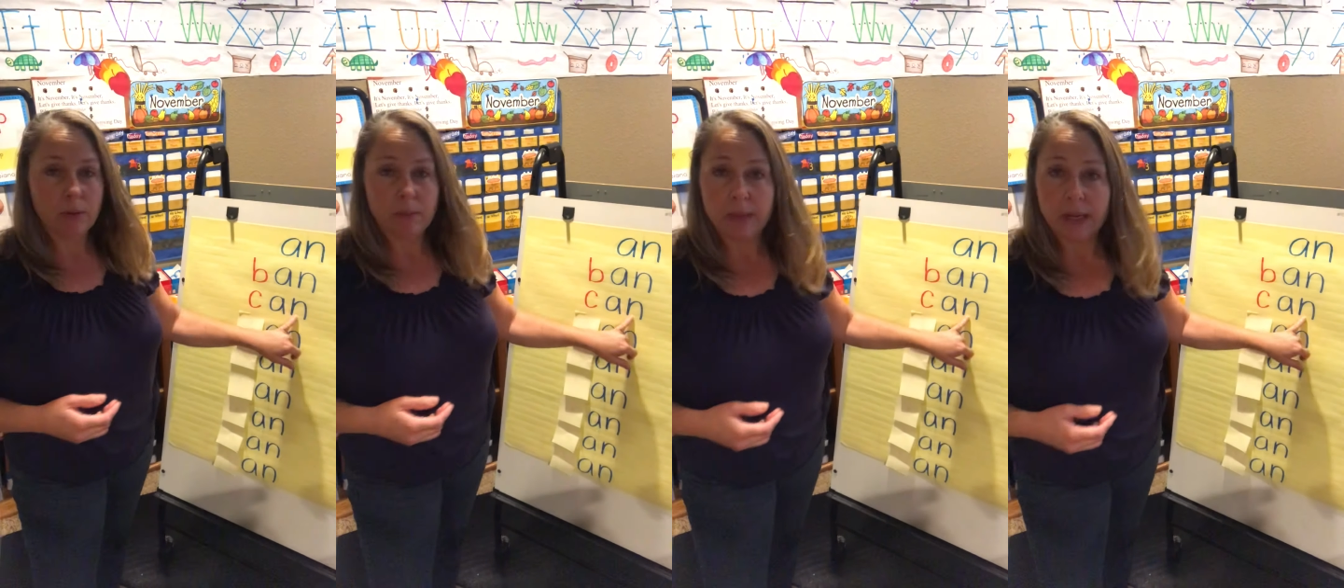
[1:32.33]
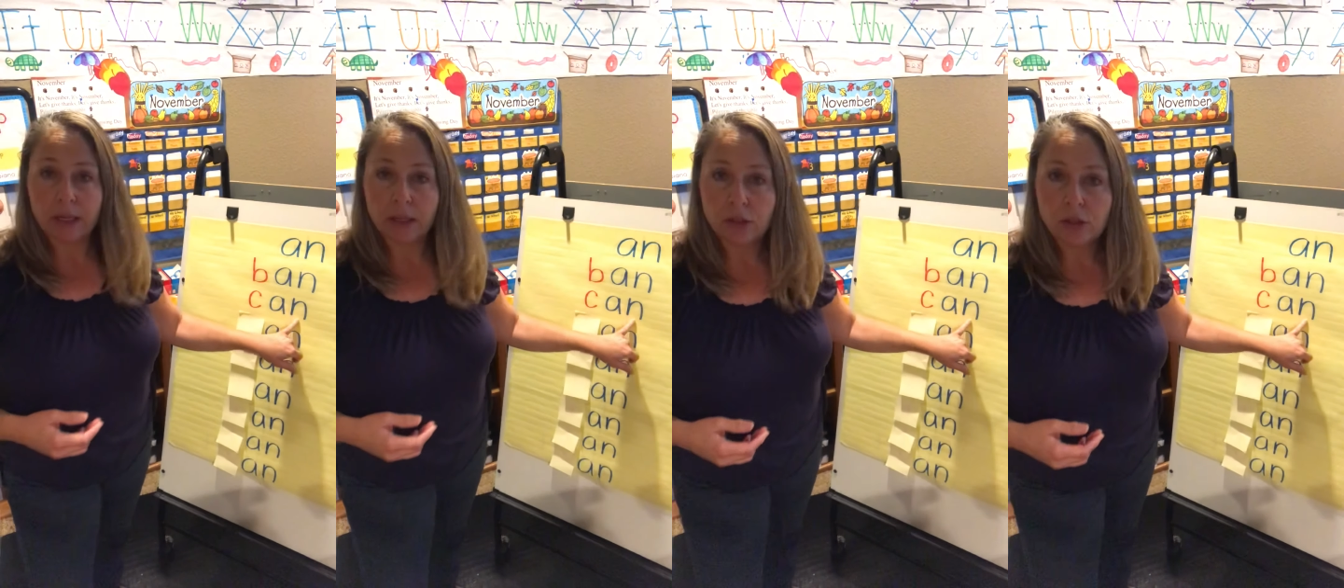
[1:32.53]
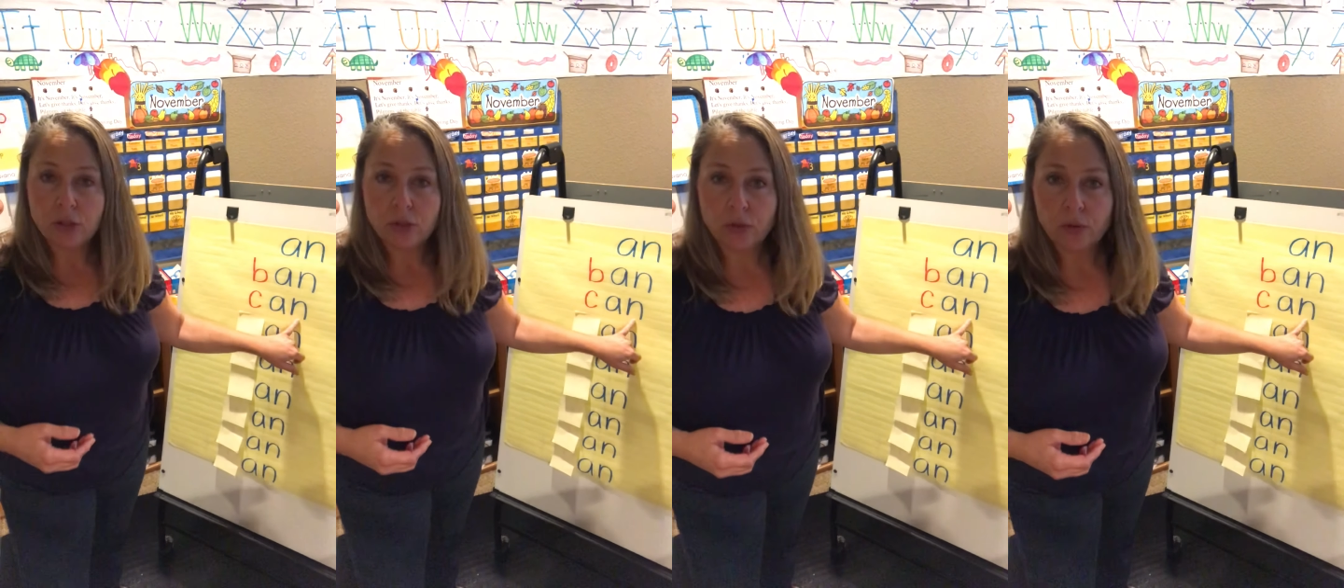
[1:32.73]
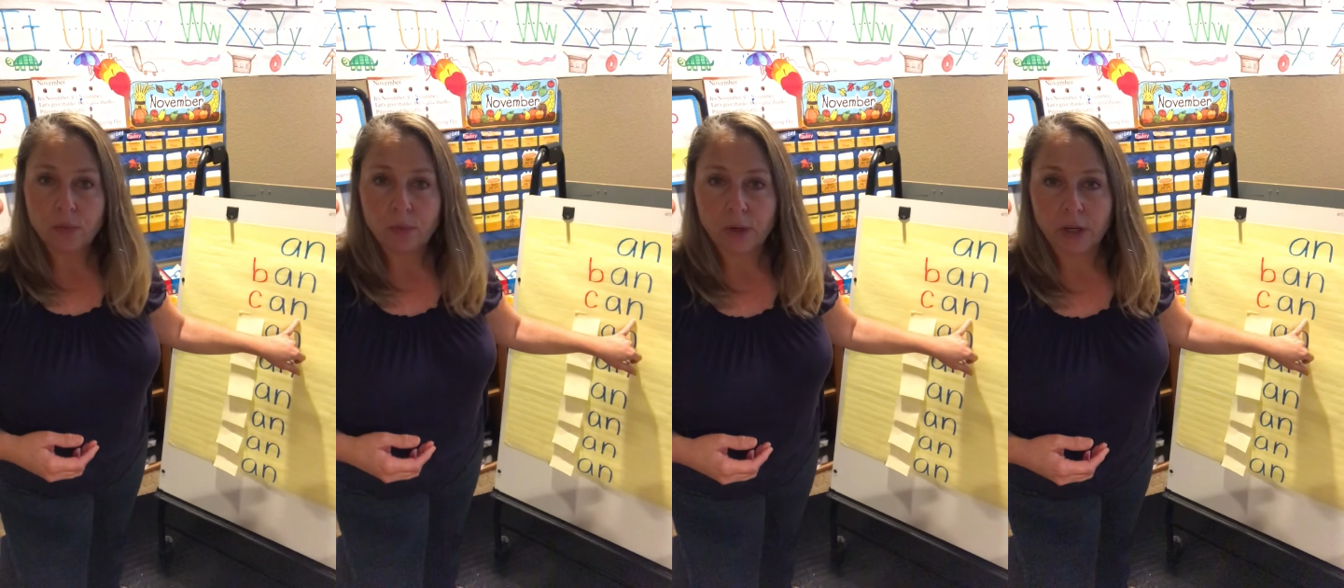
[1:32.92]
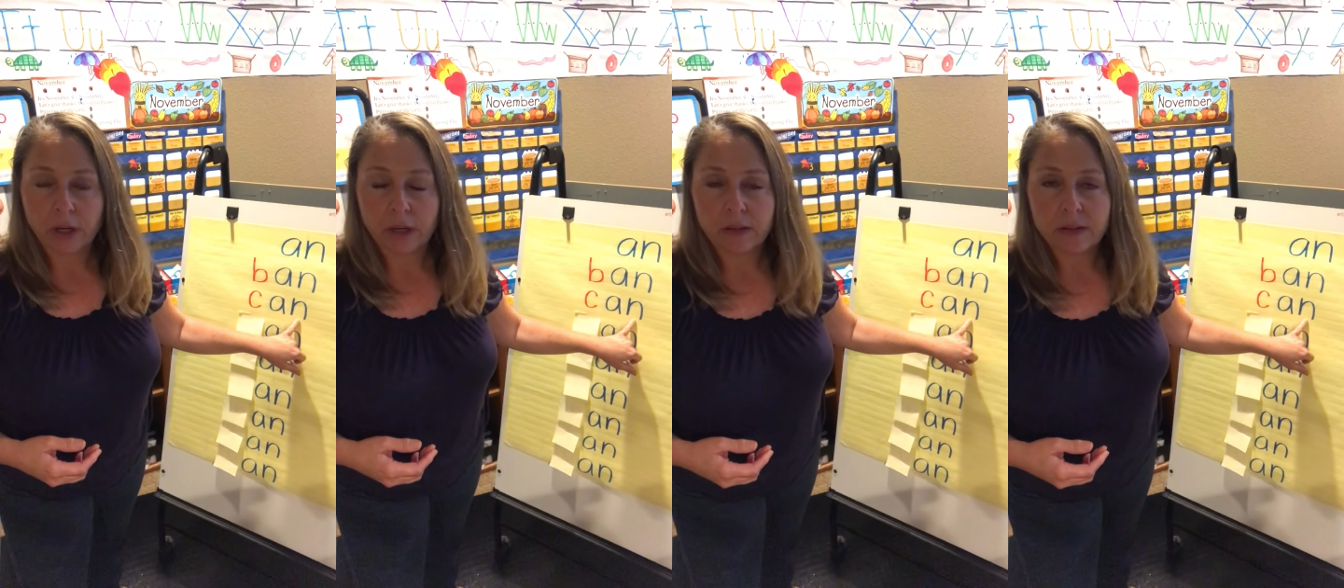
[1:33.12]
We make a new
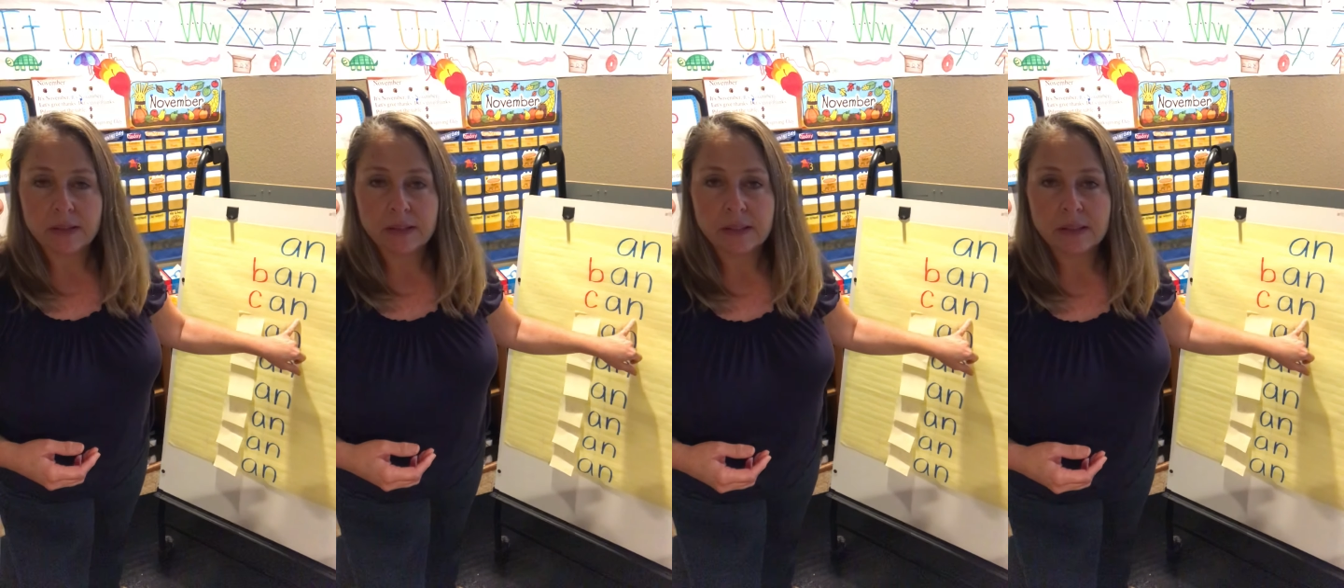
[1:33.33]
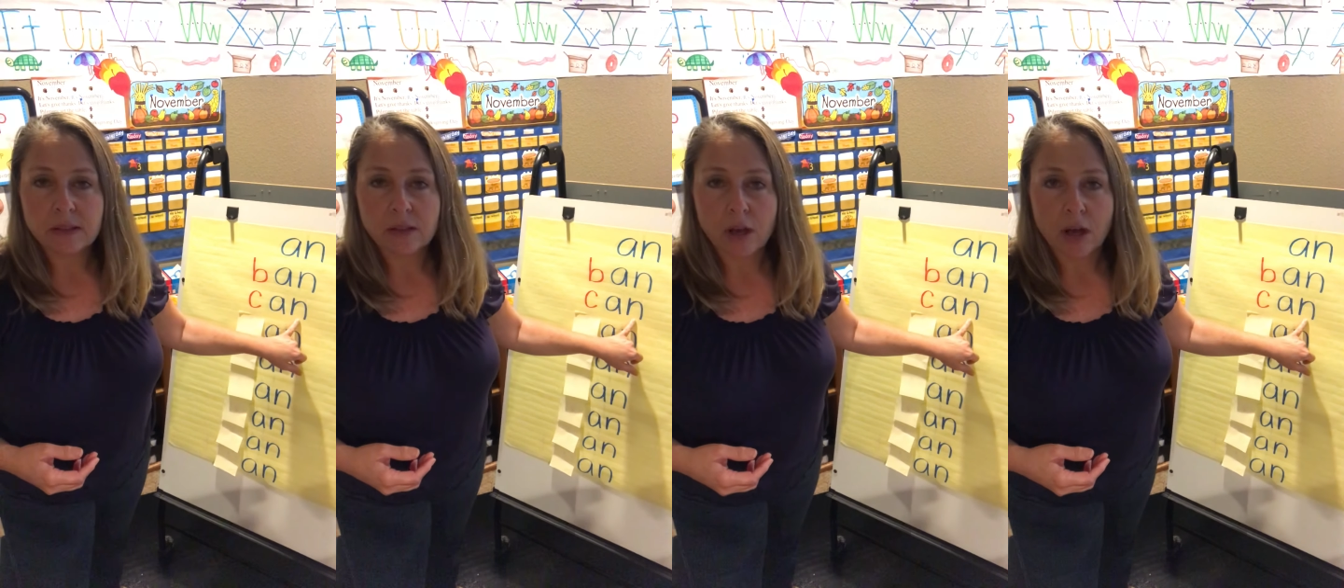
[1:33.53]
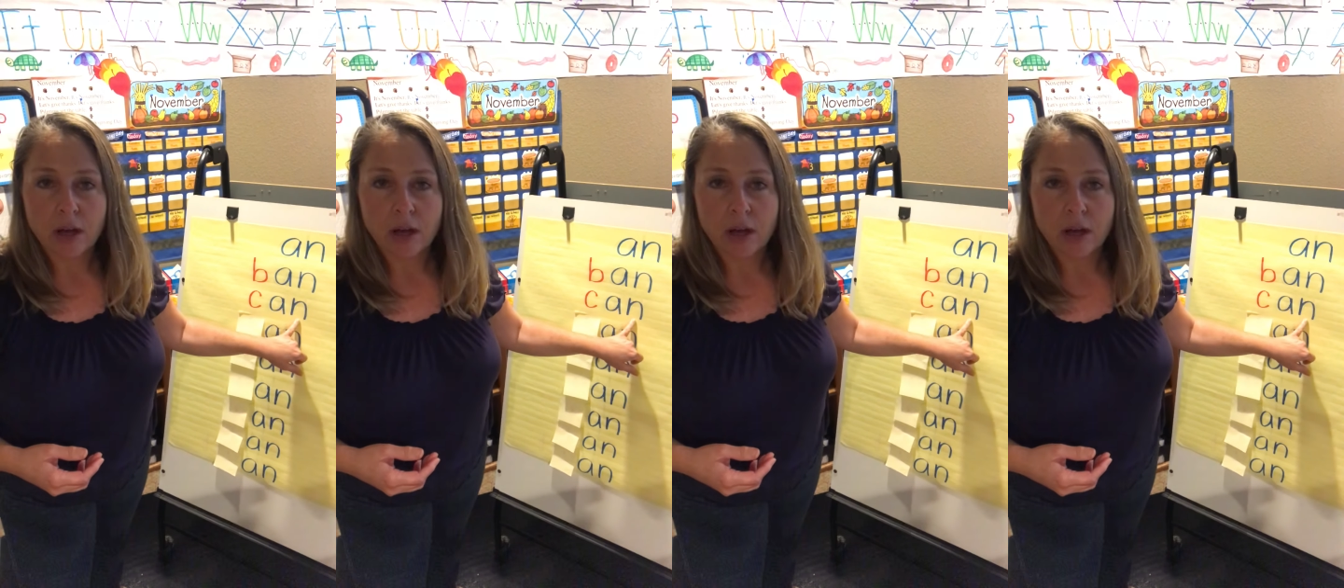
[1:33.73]
word. This is